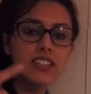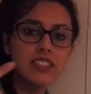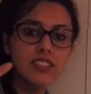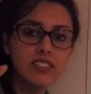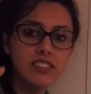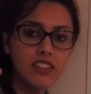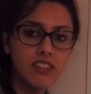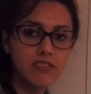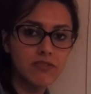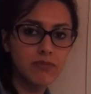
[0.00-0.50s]

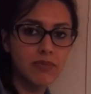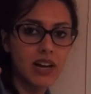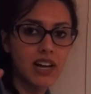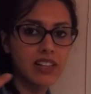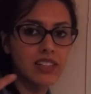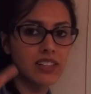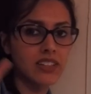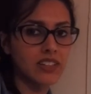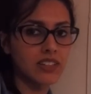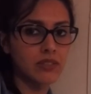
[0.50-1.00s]
soft
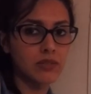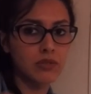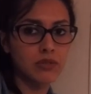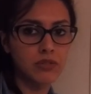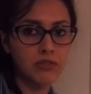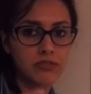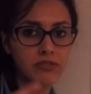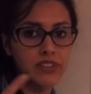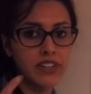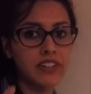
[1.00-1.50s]
palate and
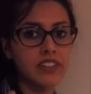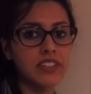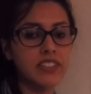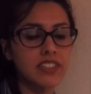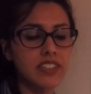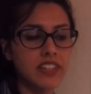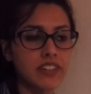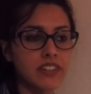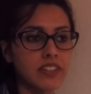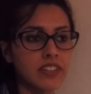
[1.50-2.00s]

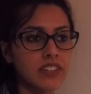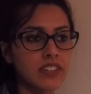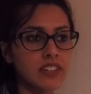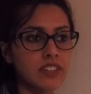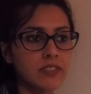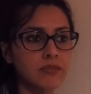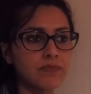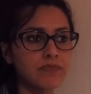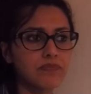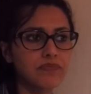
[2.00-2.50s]
oropharynx
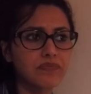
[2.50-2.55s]
area,